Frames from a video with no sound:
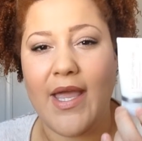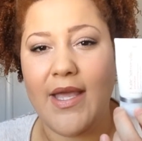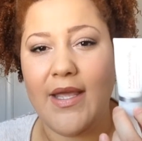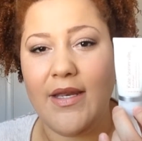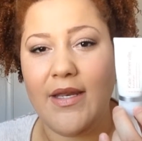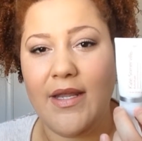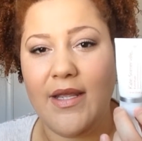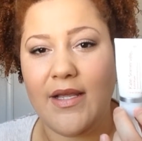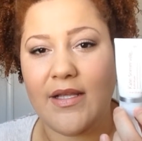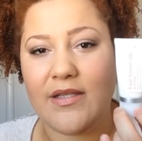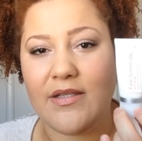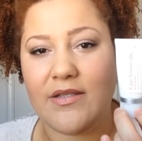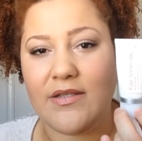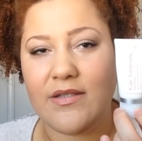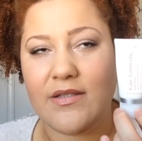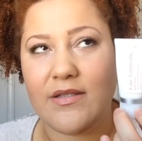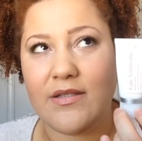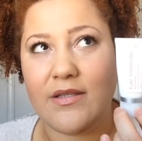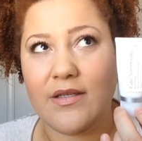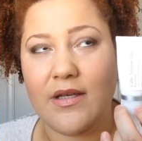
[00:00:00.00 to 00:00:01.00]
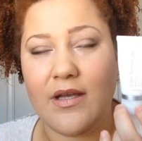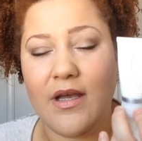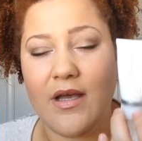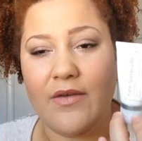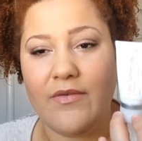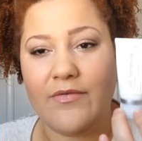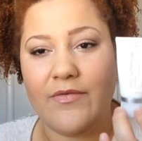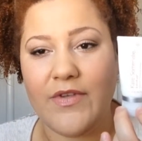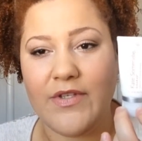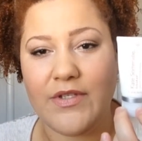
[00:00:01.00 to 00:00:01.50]
and
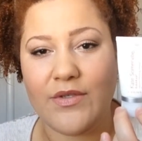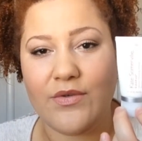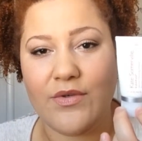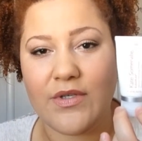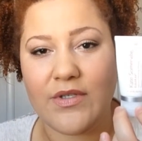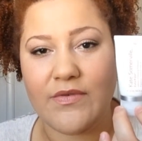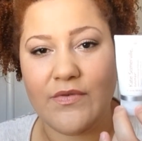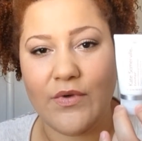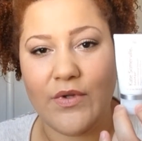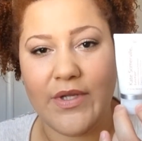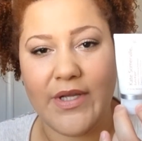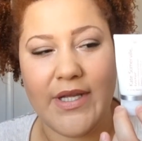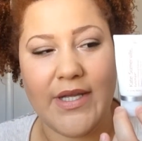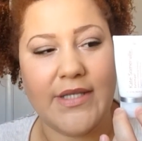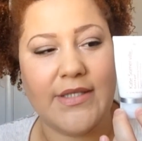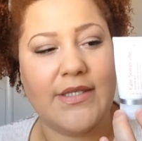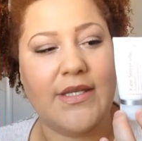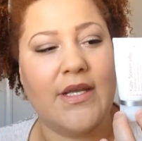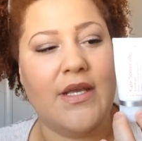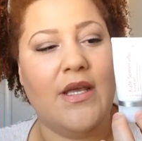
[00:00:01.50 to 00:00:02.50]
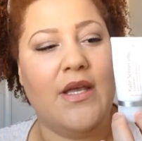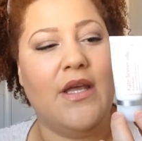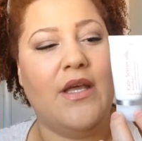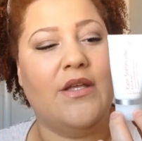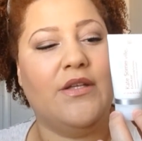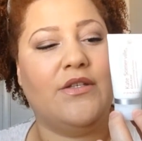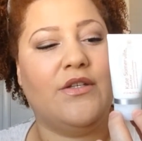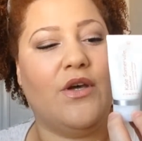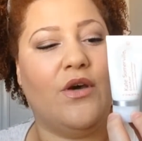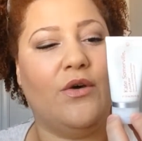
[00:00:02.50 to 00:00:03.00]
physical exfoliant,
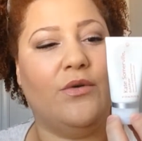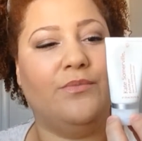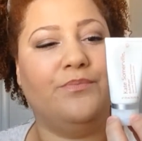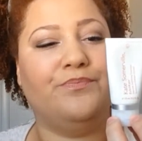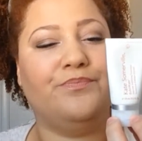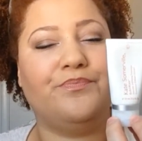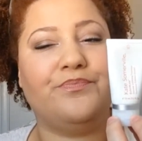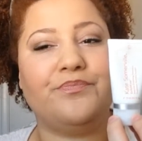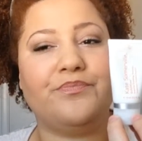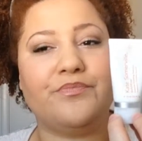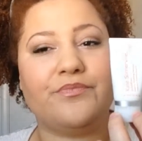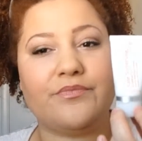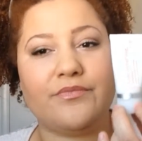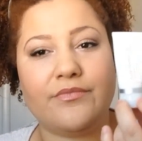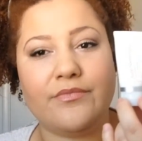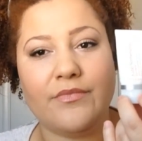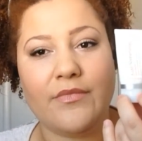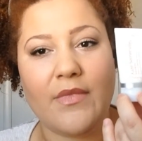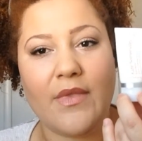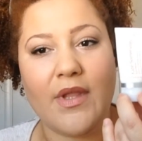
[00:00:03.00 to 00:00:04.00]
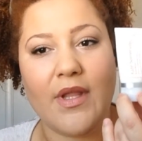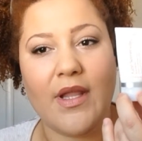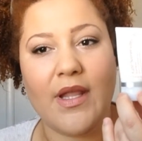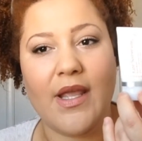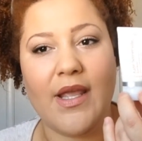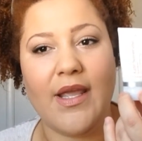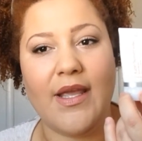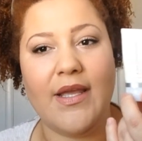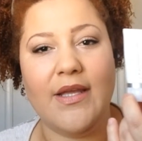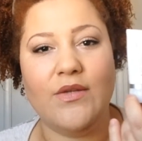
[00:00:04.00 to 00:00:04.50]
so
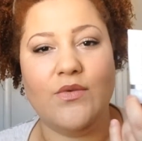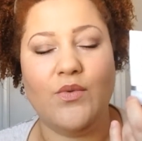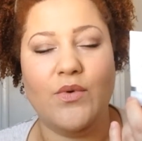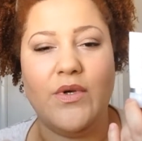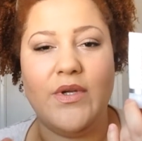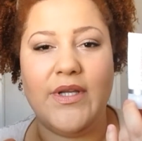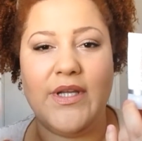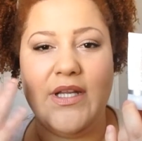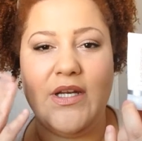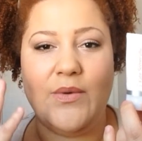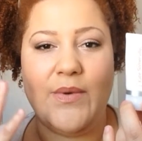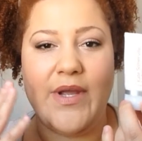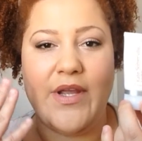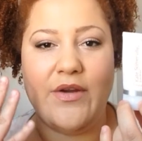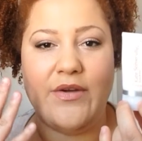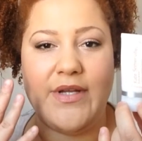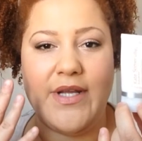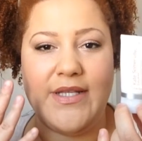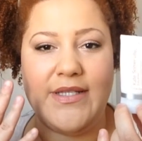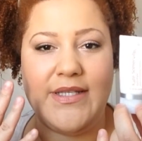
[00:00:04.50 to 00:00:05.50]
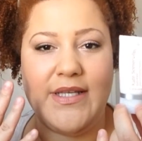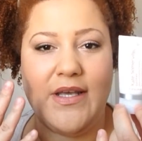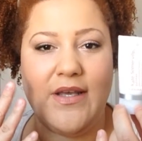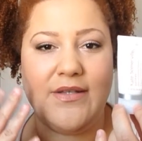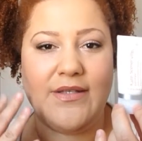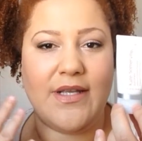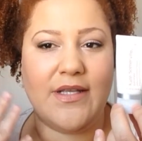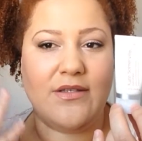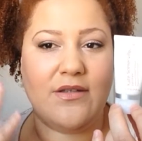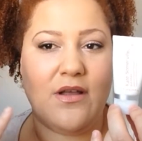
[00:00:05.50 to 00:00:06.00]
it will eat away your dead
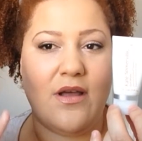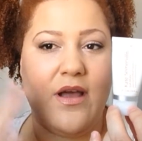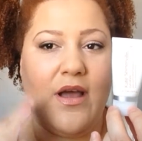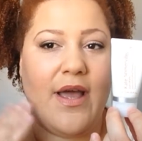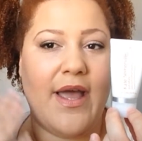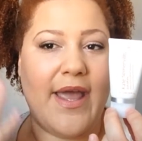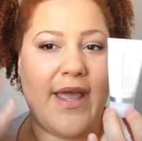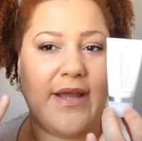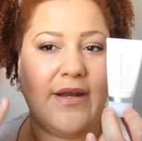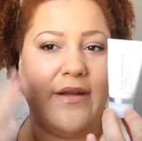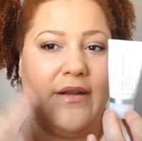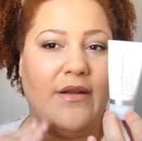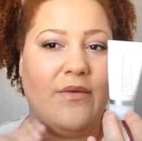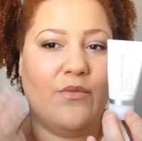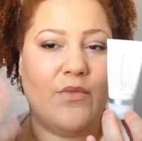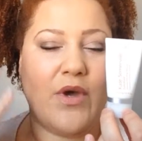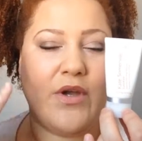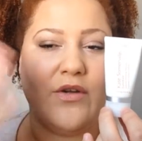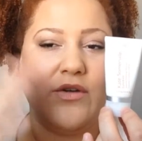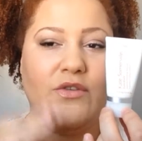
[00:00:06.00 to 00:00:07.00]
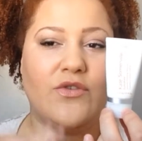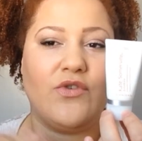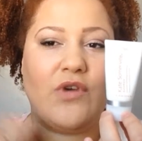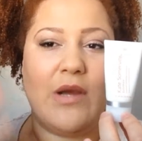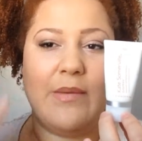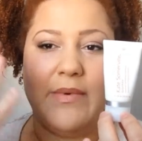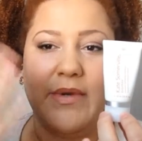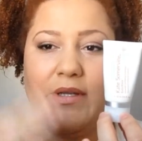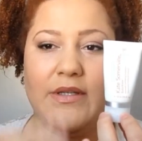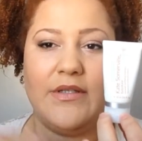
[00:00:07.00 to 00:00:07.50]
cells and while you're
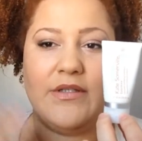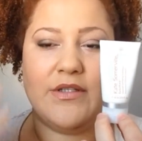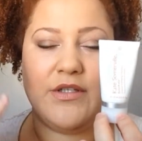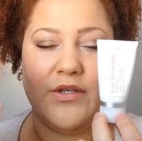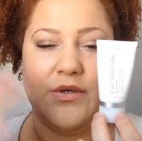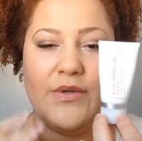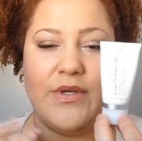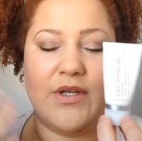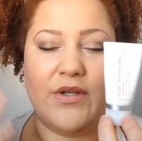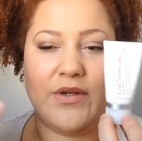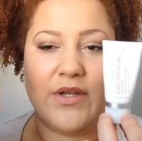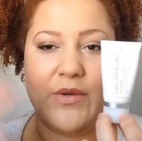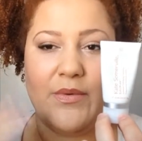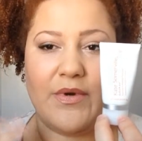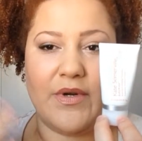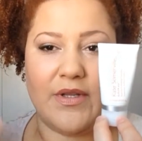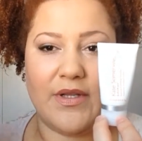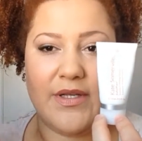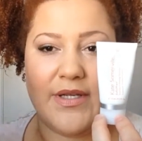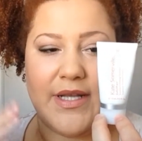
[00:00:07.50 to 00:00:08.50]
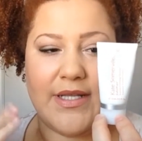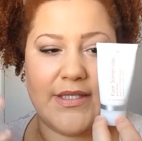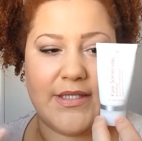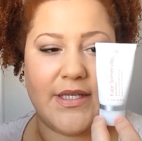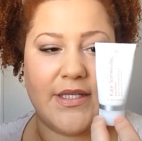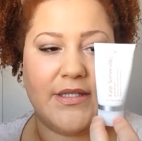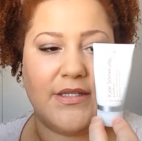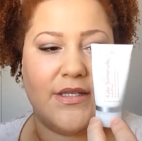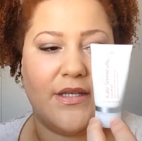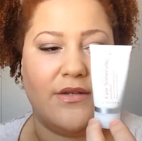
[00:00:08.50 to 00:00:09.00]
scrubbing too, it'll get rid of the dead
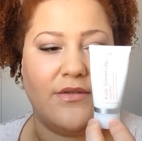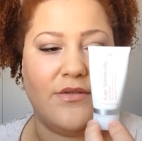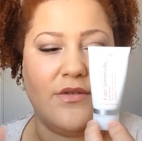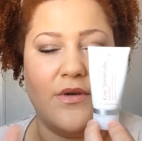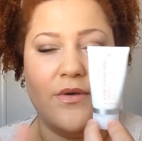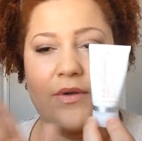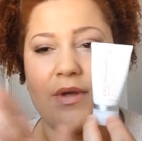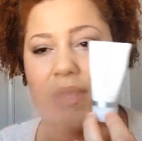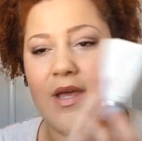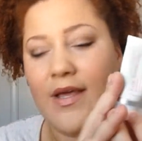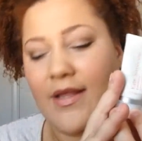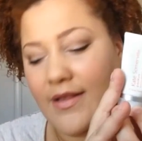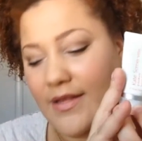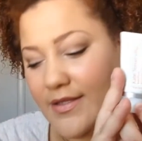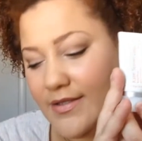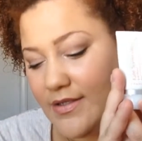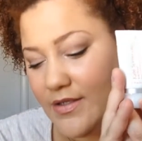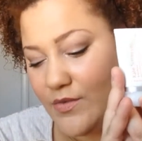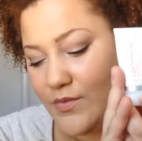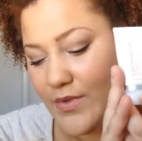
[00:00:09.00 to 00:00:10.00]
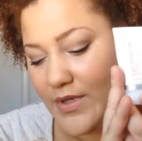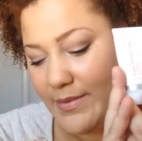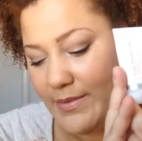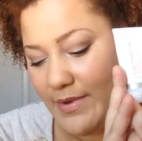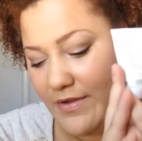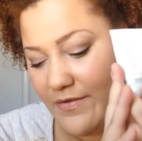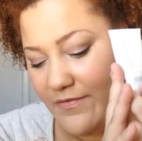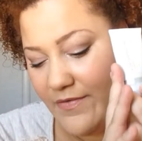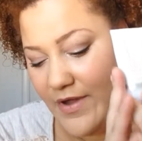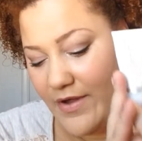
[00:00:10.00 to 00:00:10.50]
skin cells. So this is one of
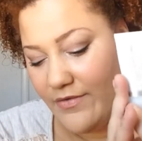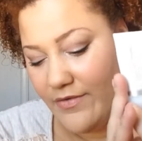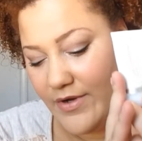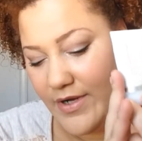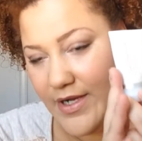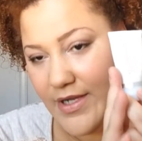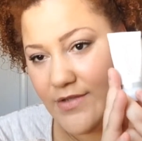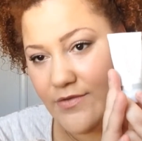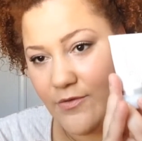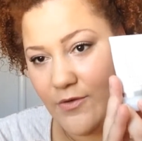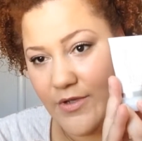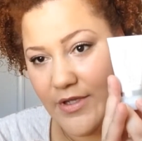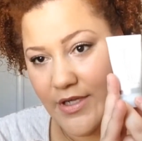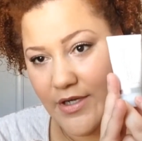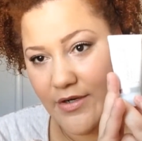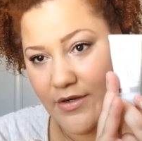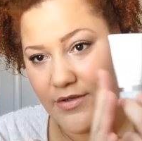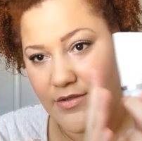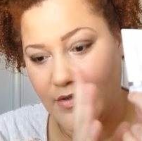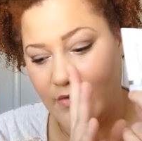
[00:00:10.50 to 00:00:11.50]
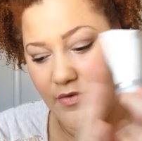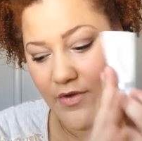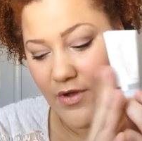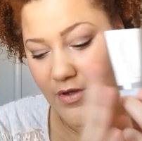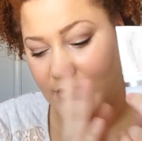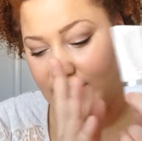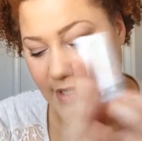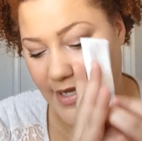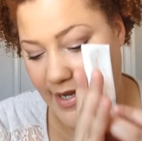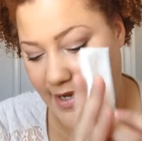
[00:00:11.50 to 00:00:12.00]
my favorite exfoliators of
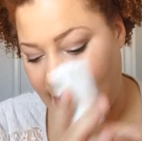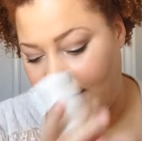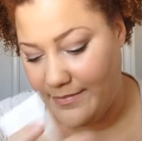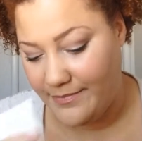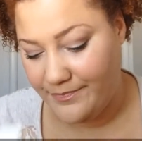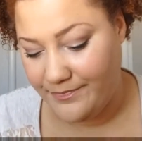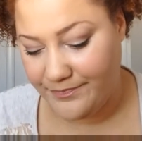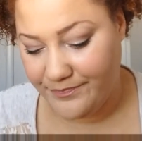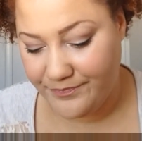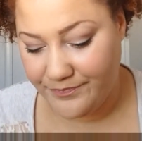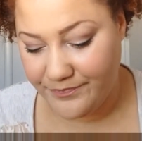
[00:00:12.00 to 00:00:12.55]
all time.